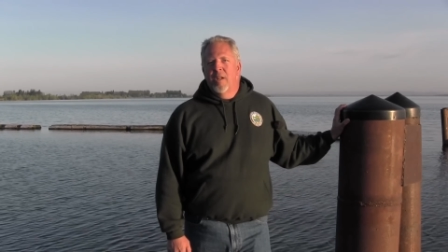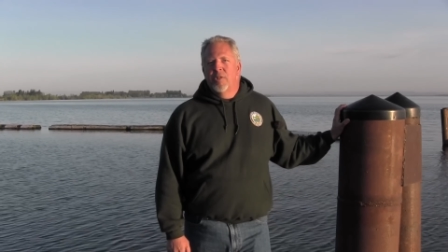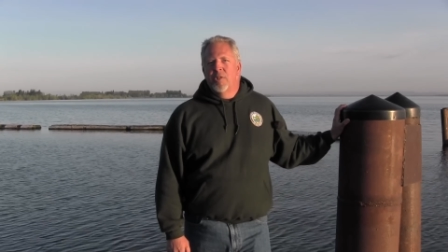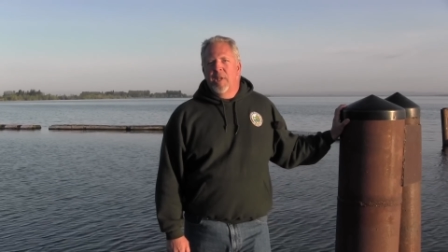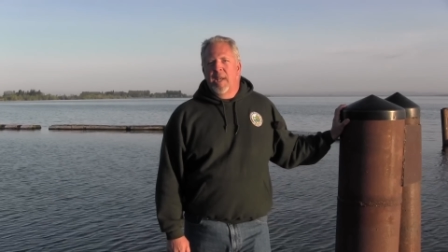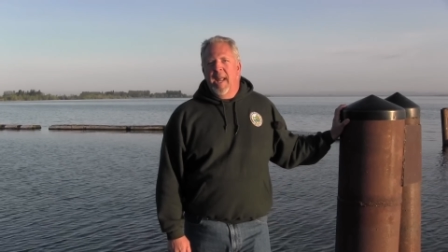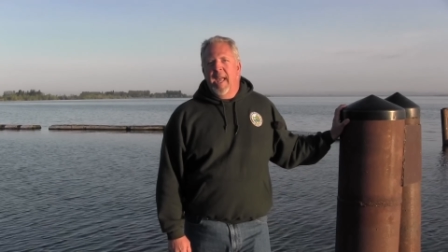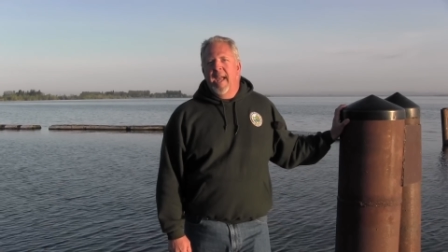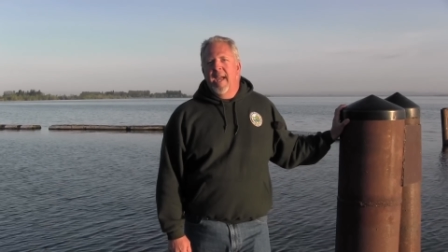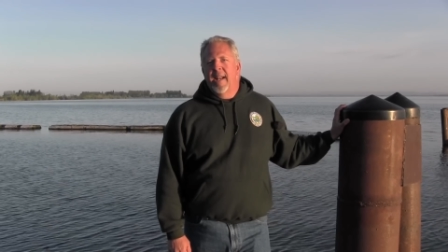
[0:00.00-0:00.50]

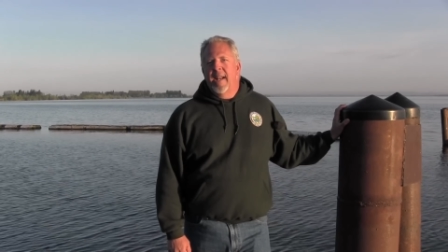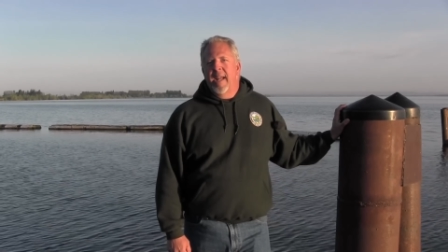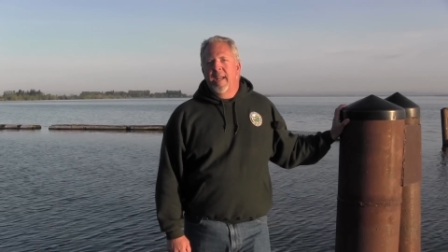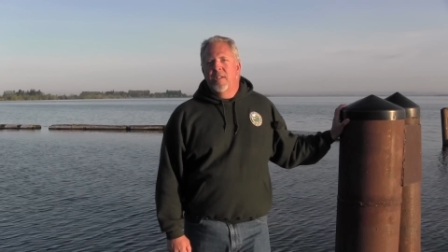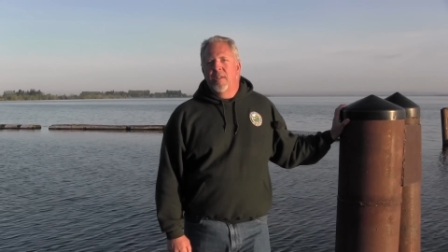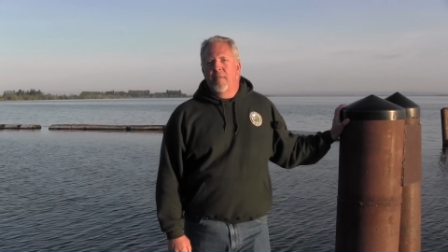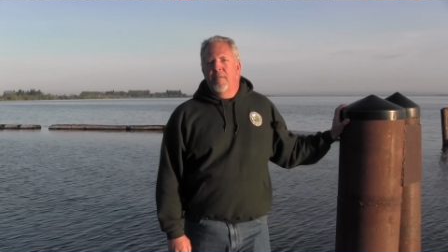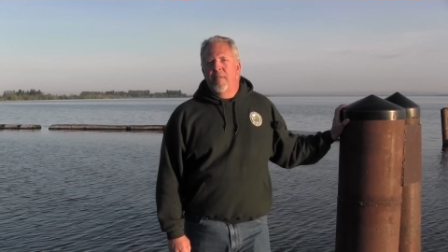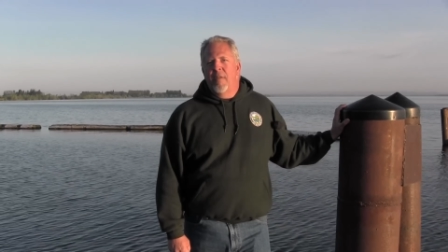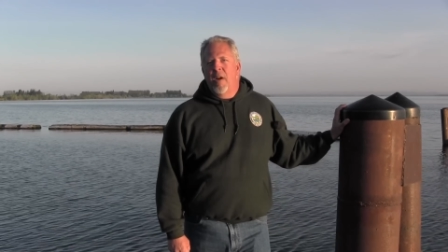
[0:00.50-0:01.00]
Today, I'd
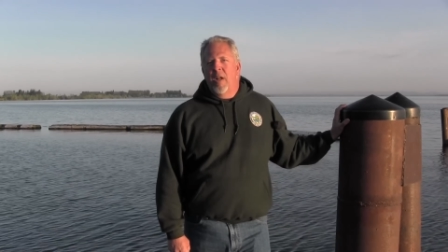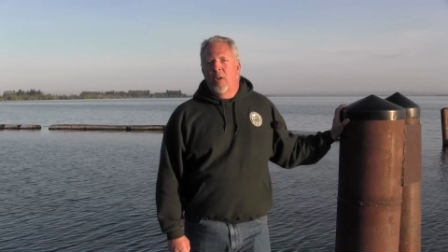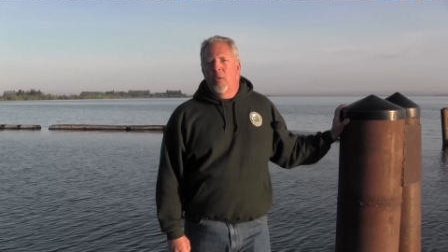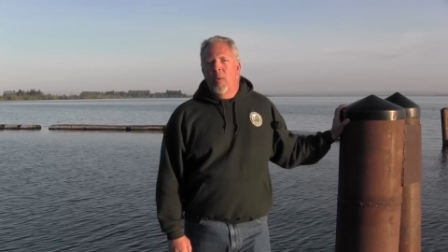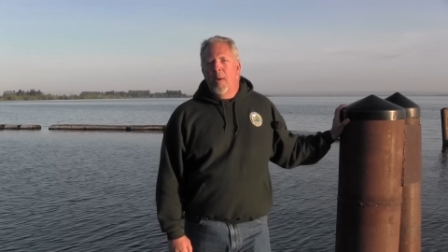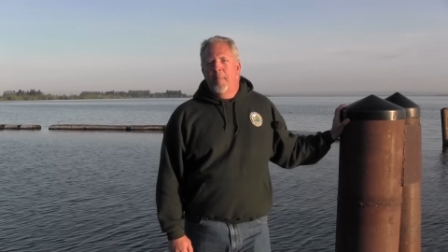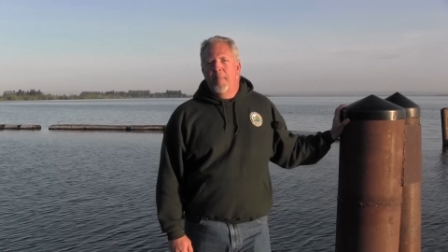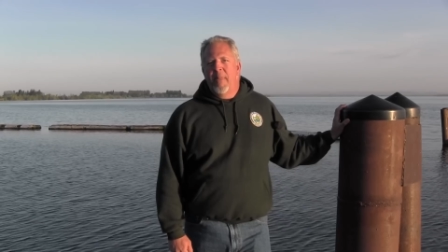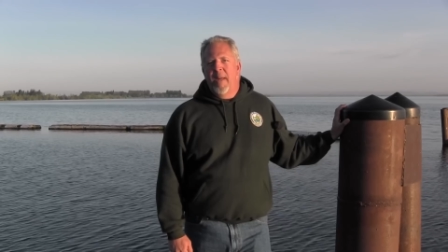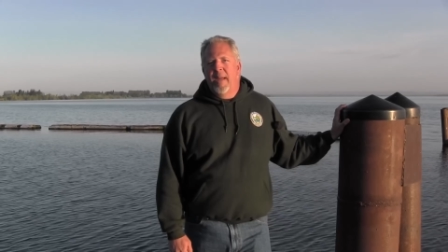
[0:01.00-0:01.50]
like to
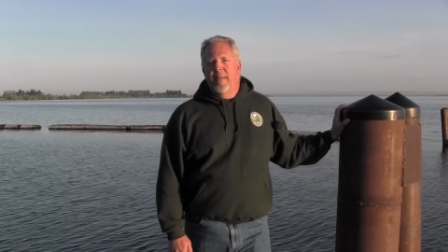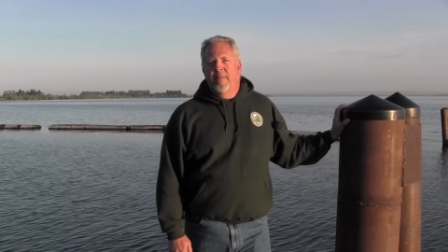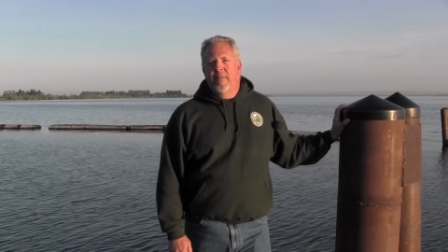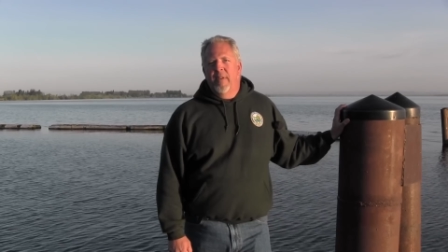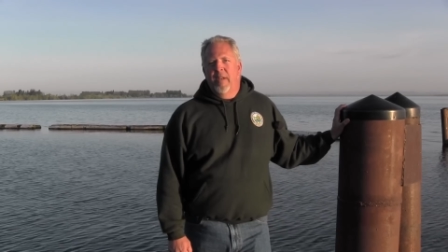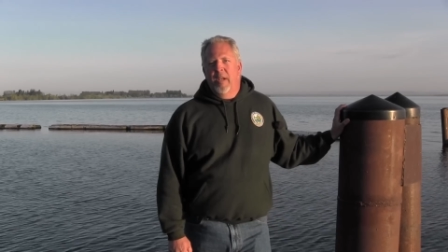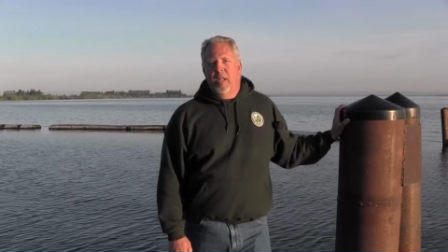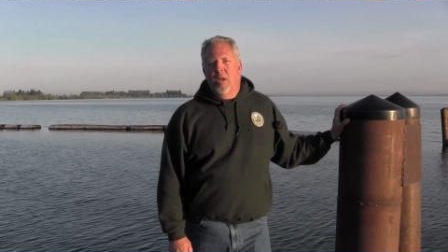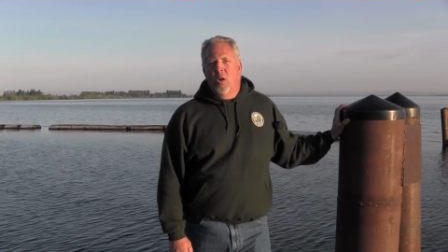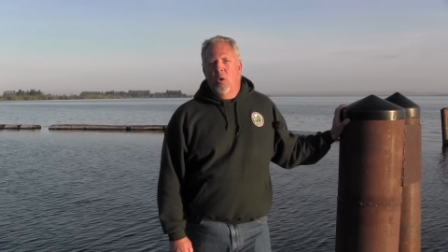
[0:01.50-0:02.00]
follow up that
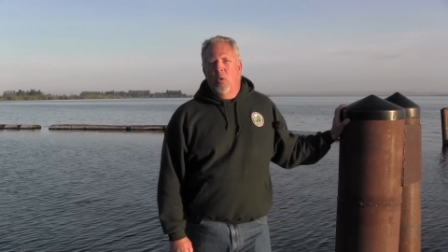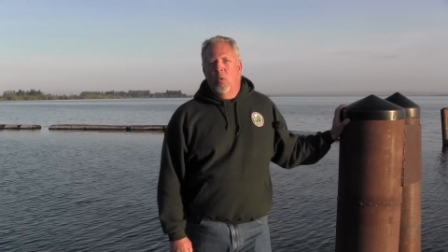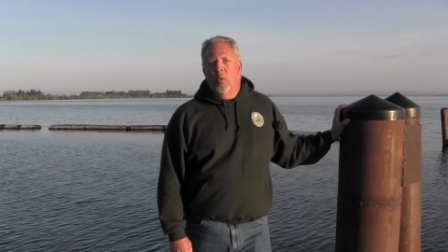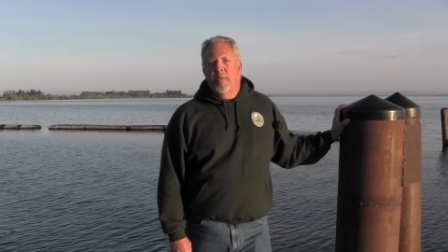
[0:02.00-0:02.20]
video